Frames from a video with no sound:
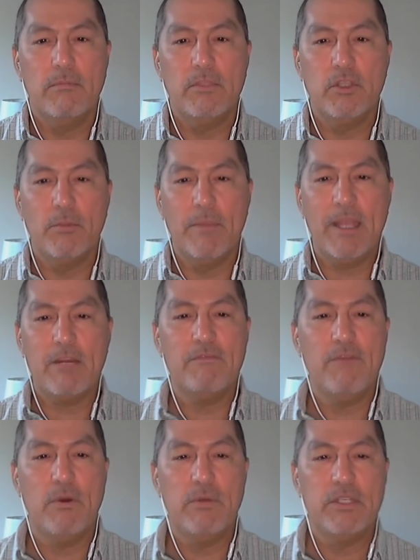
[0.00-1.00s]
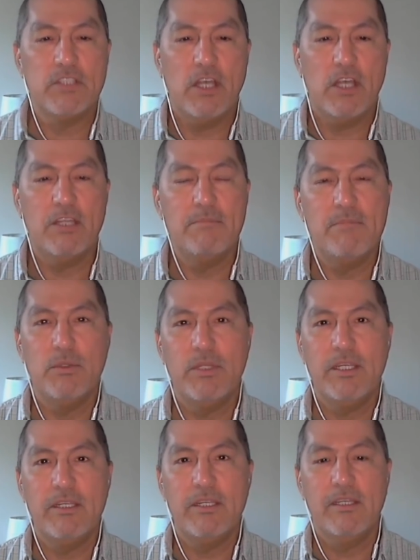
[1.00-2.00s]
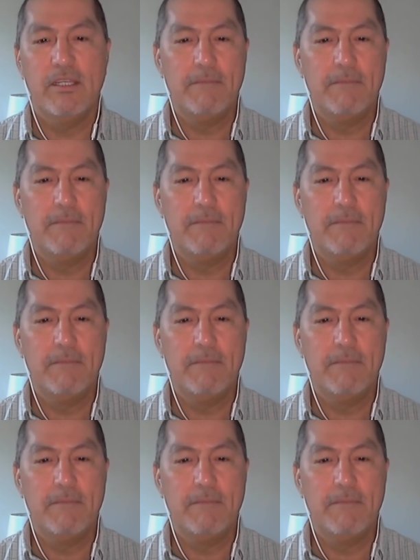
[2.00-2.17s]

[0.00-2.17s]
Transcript: your microphone is unmuted,